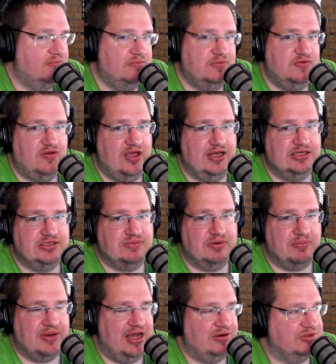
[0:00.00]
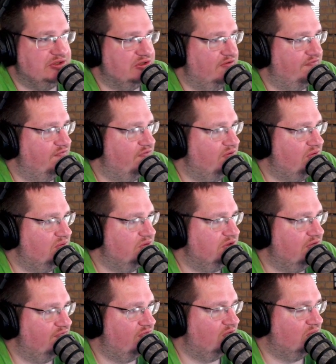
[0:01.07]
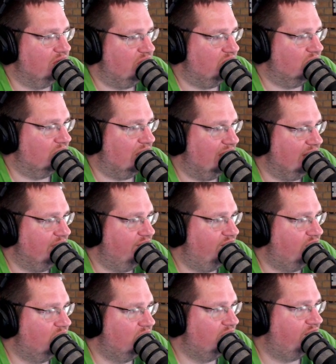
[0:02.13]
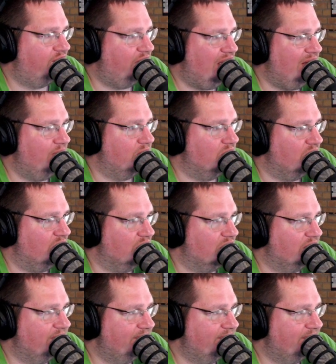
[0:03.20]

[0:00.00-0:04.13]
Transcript: things with Microsoft if you're using Fluent UI. Fluid Framework,